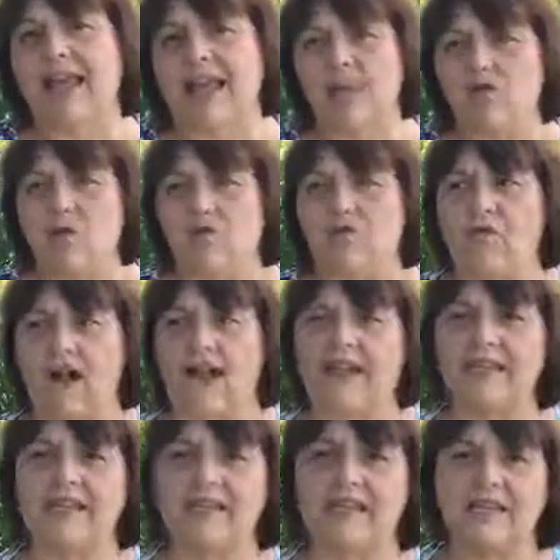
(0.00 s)
Can you
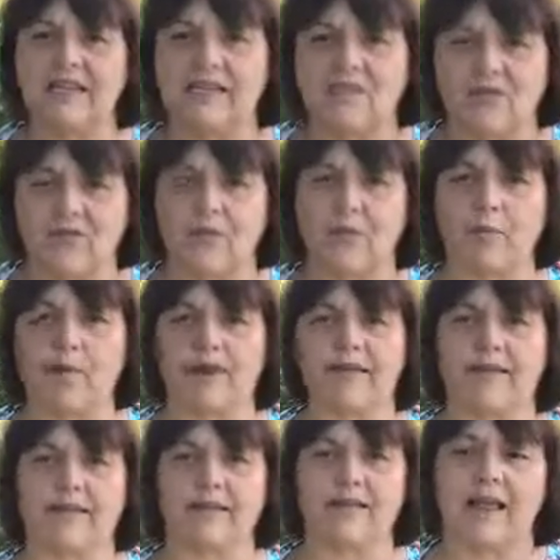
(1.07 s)
find it in different
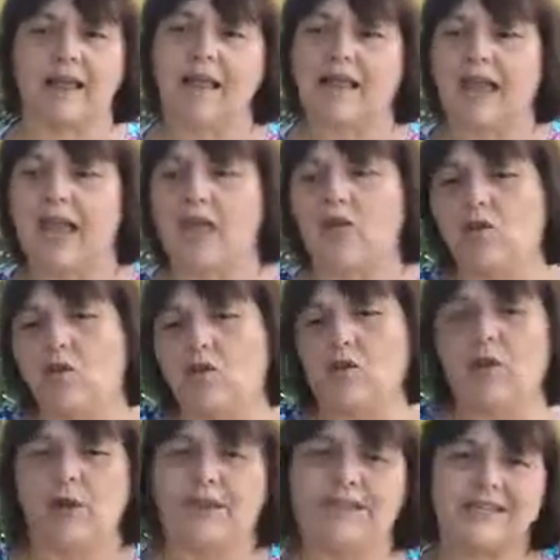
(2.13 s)
places? Can you
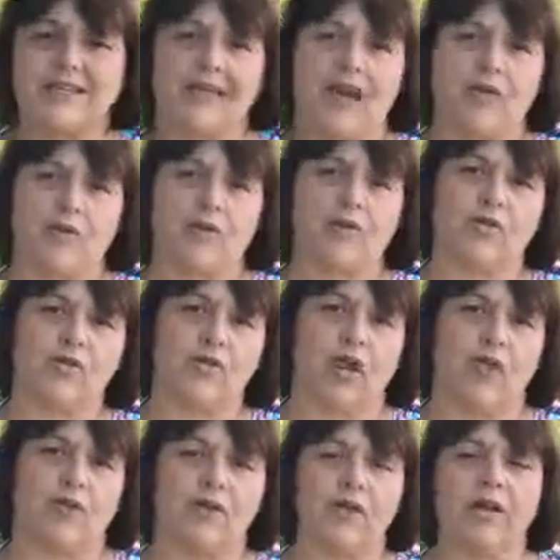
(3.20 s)
put it together
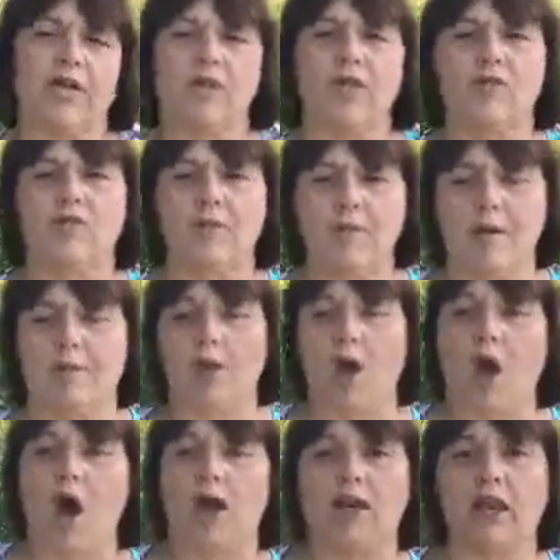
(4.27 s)
yourself? Remember,
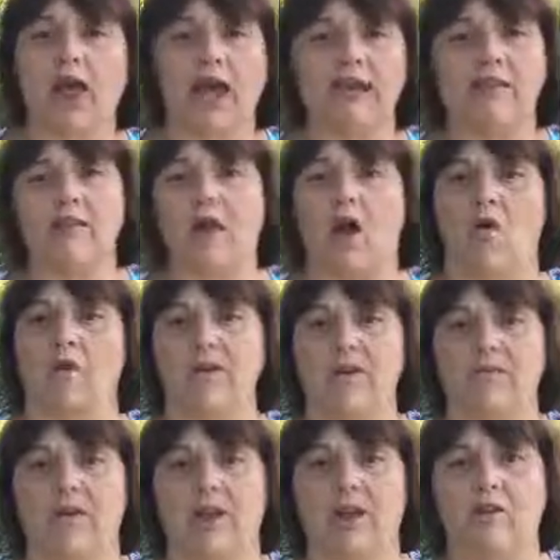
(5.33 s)
online is always
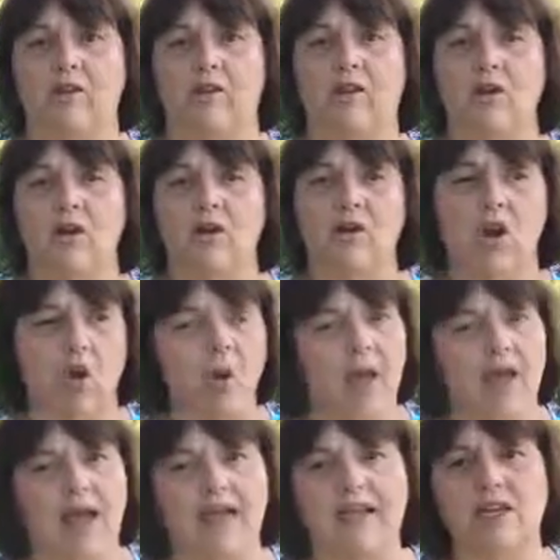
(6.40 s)
available. Go
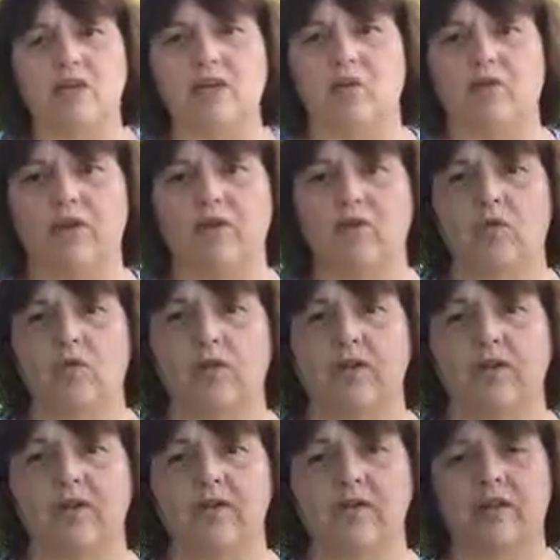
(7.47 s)
online, get your
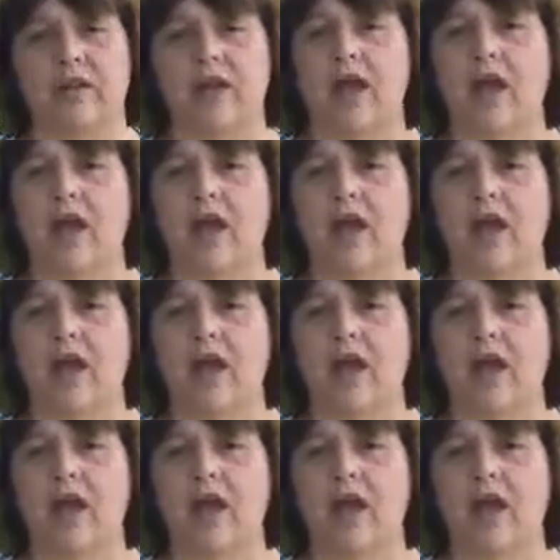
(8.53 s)
resources.